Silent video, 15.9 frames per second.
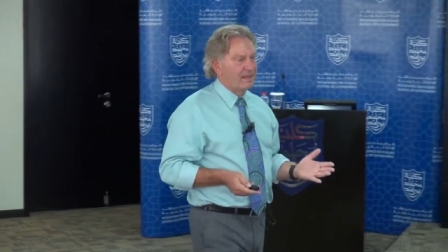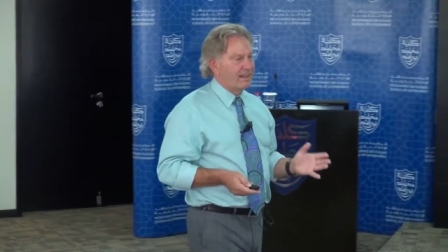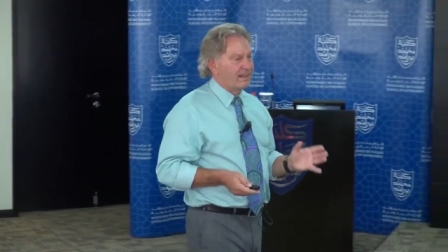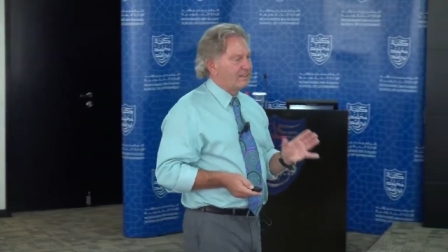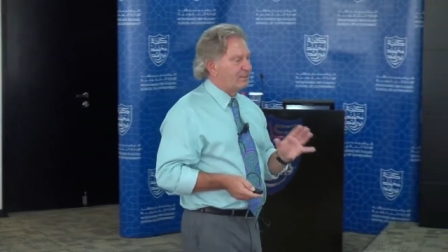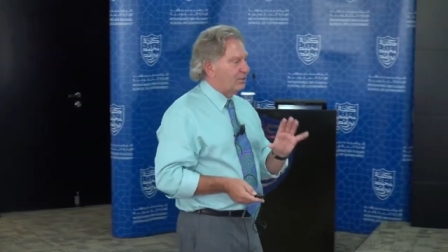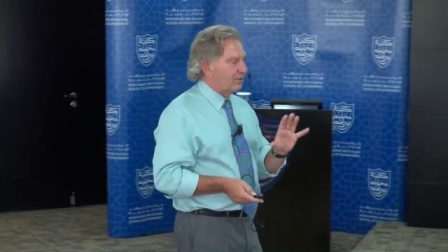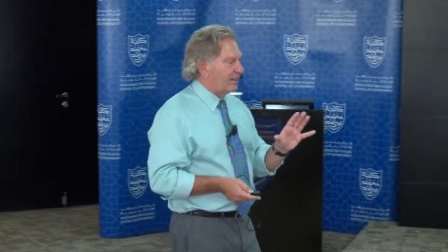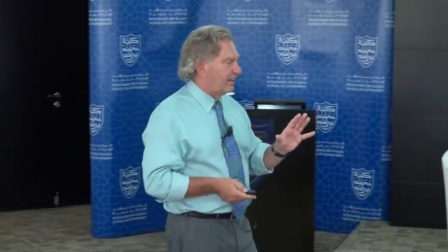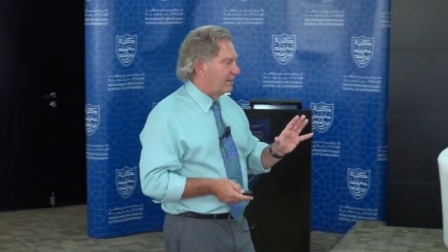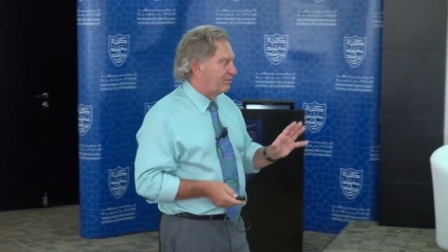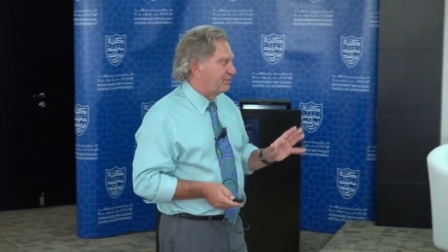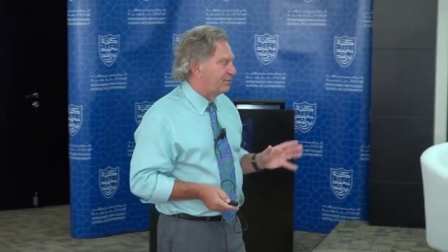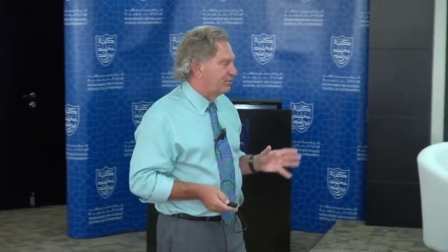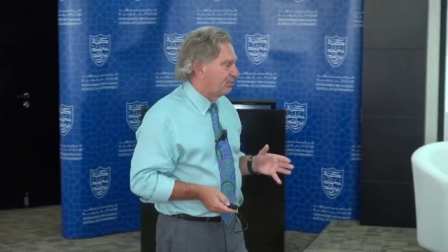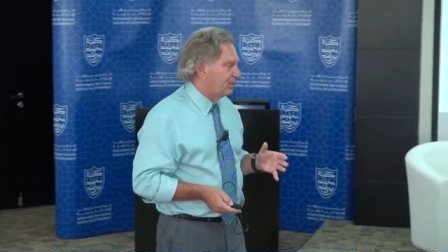And so I
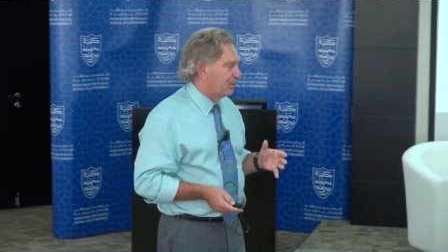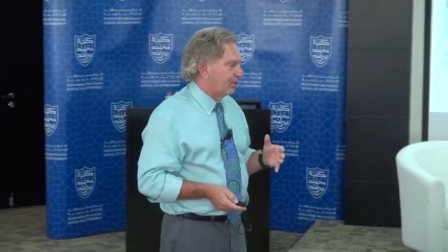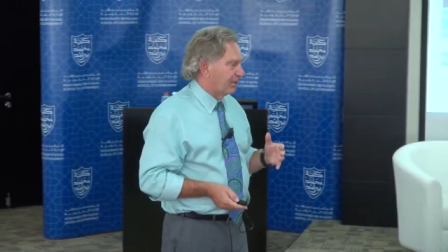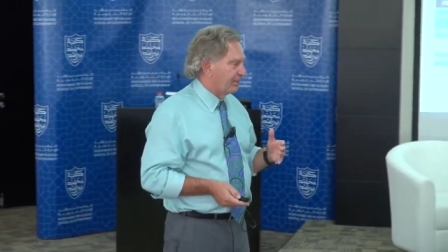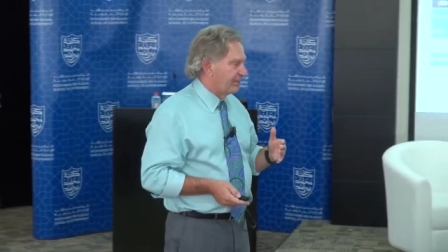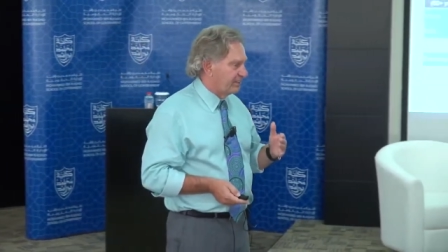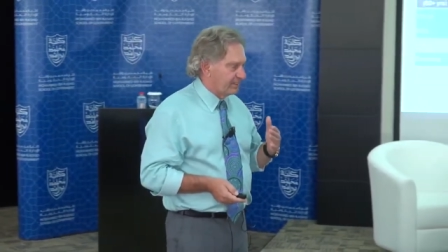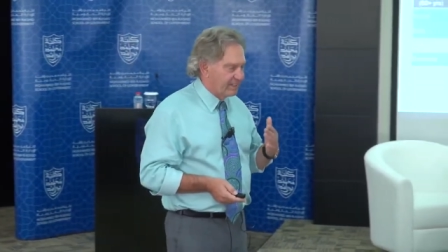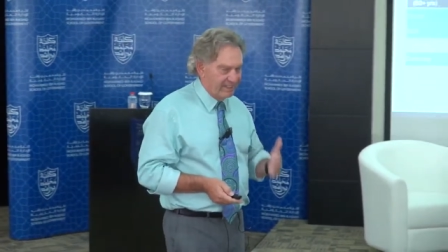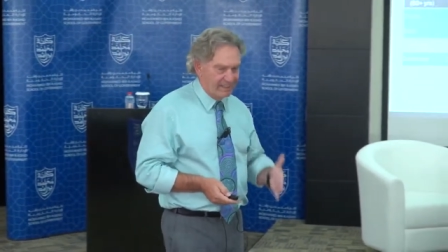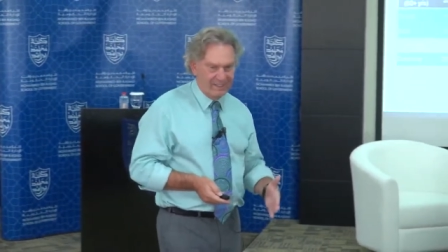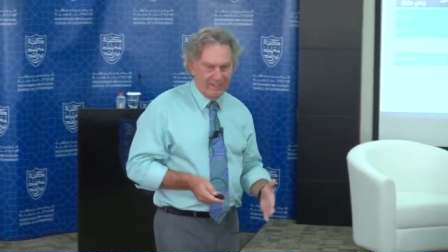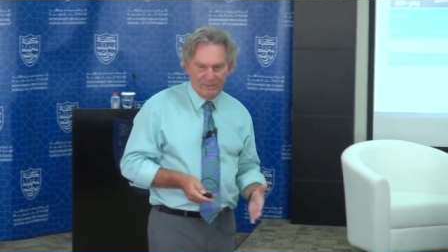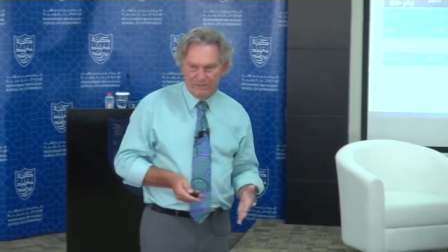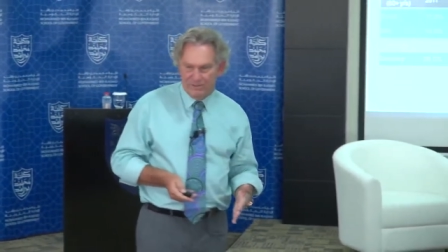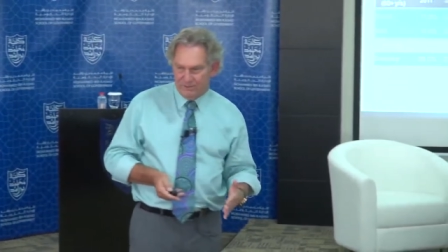have two boys. They are
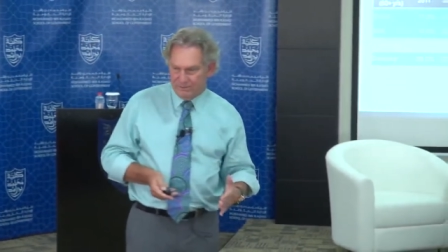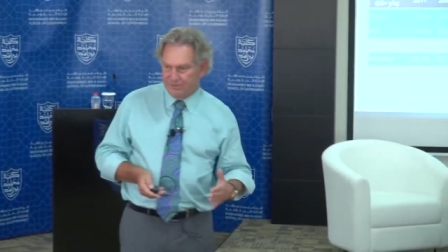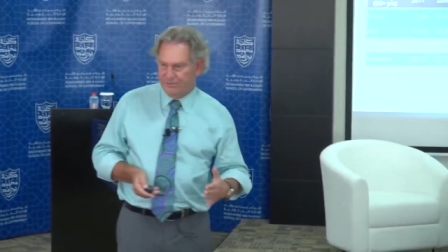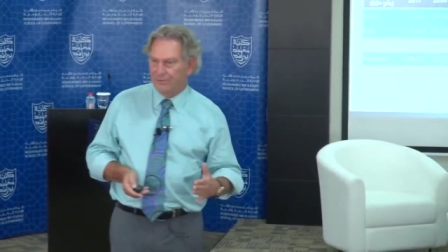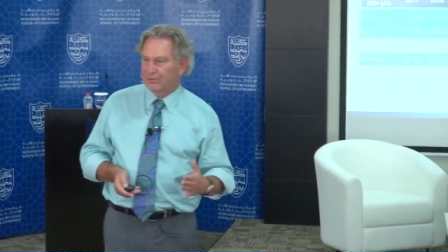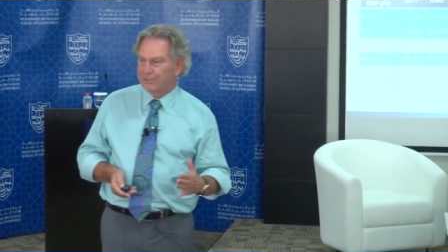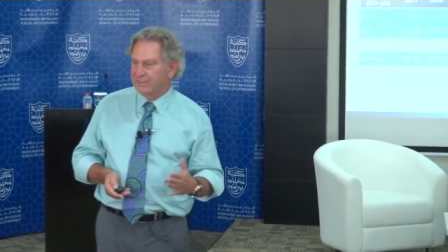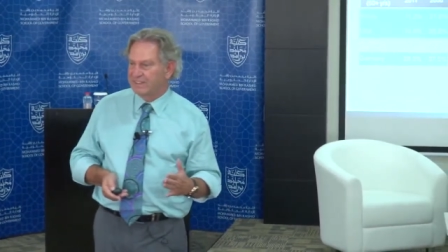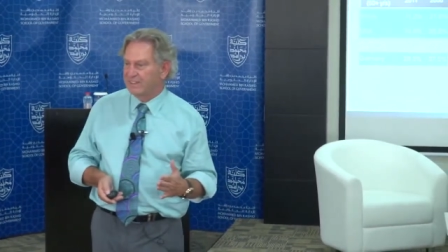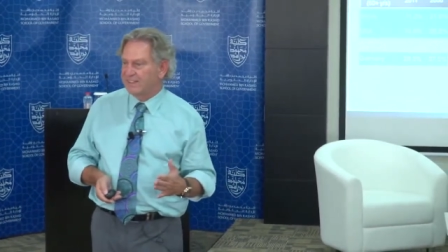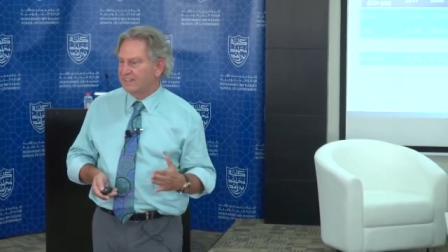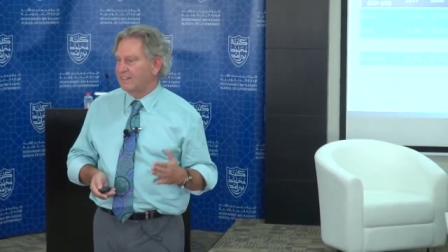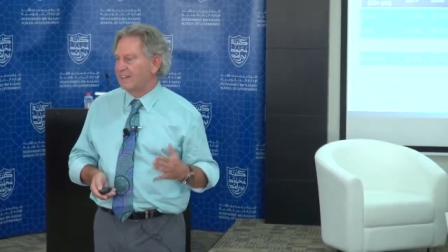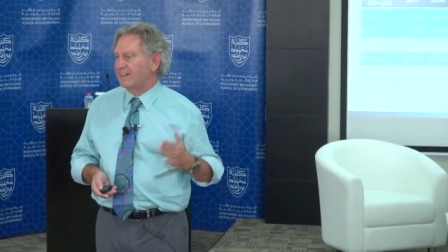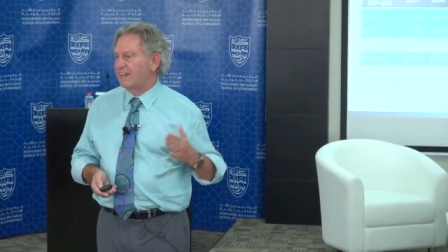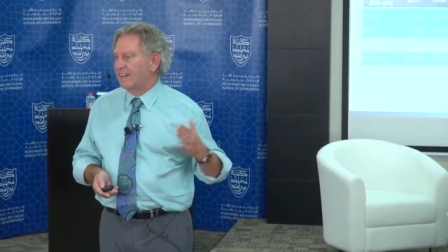now
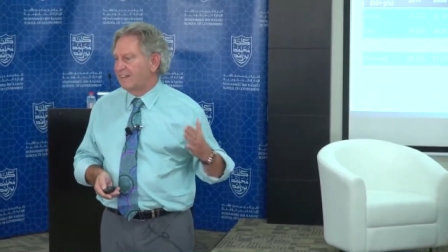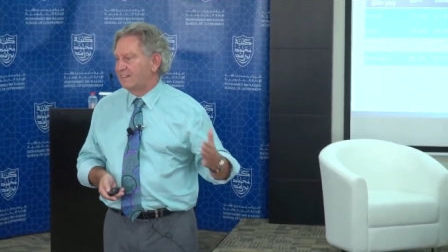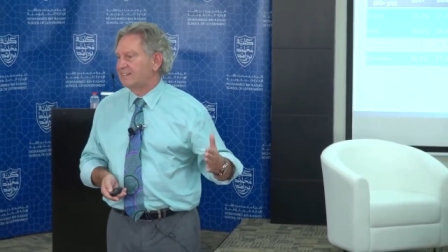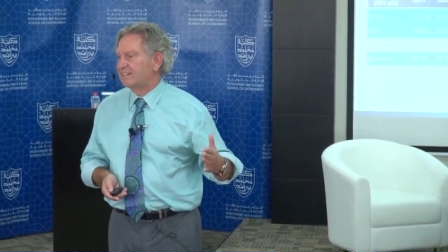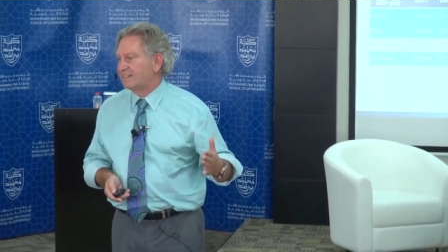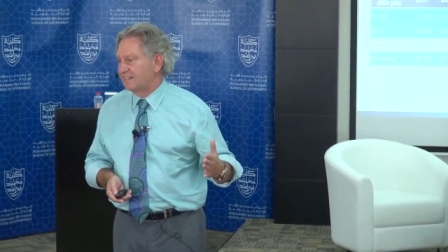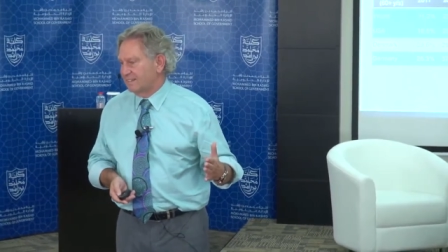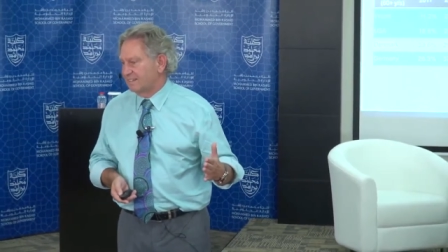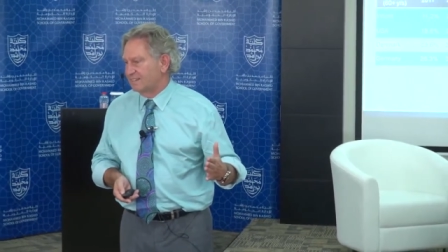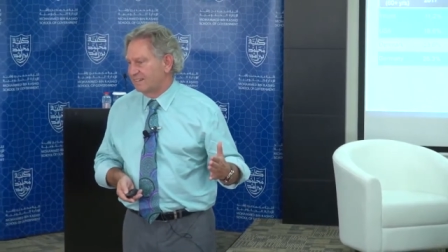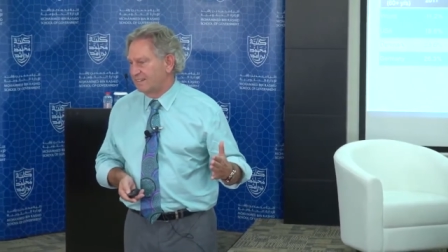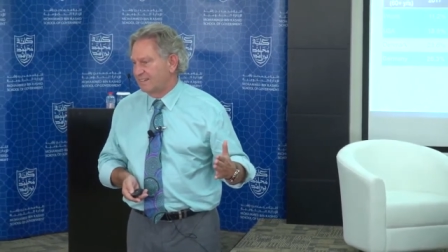fourteen and eighteen.